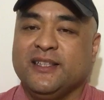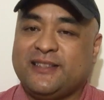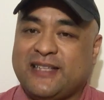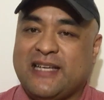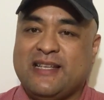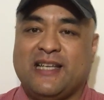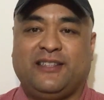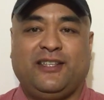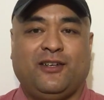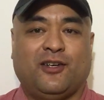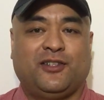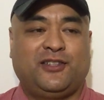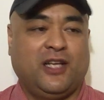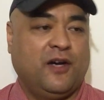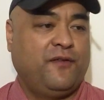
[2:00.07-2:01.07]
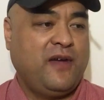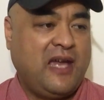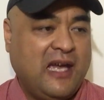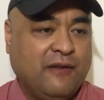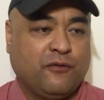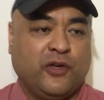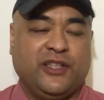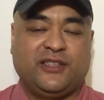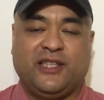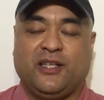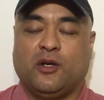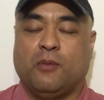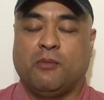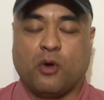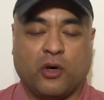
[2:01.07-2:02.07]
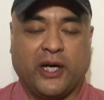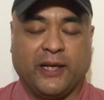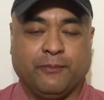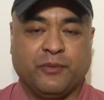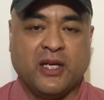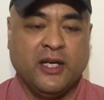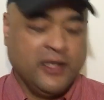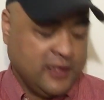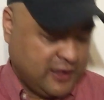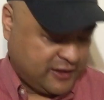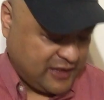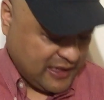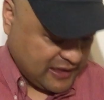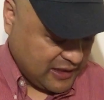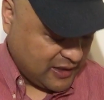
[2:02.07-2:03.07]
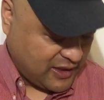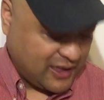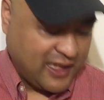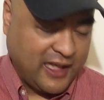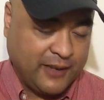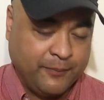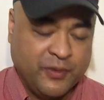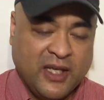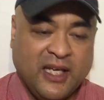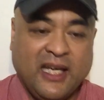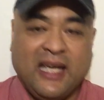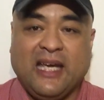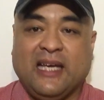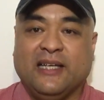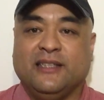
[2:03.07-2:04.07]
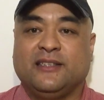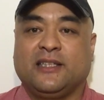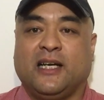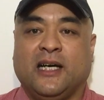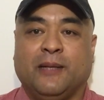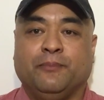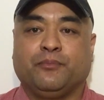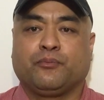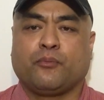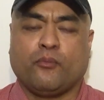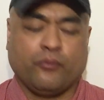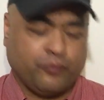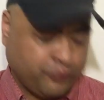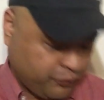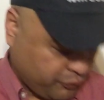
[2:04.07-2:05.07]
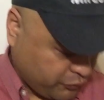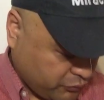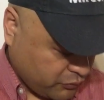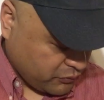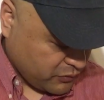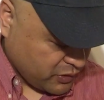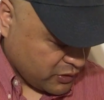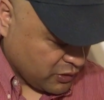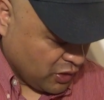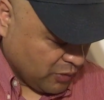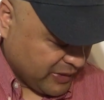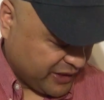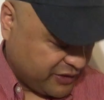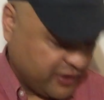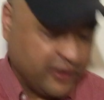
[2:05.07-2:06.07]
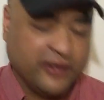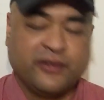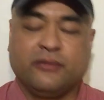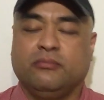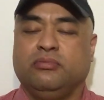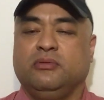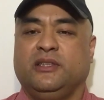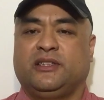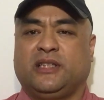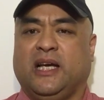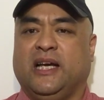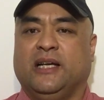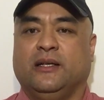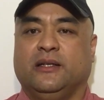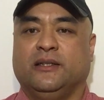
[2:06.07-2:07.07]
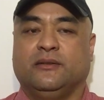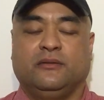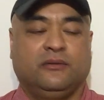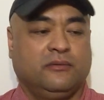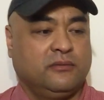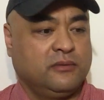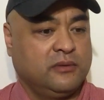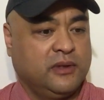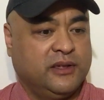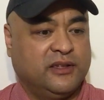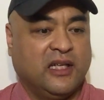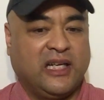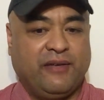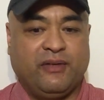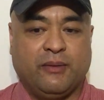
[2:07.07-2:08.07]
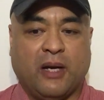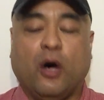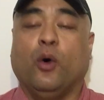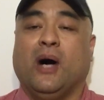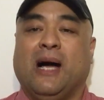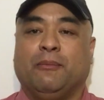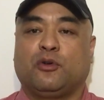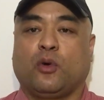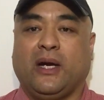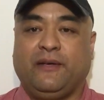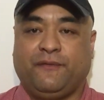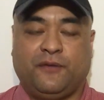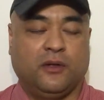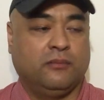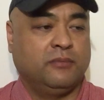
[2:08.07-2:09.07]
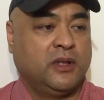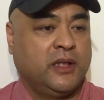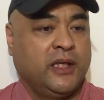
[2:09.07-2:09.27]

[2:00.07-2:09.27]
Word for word: Say that to yourself every single morning. Second thing is, um, oh my goodness, it's, uh, it's not even, oh, I'm grateful.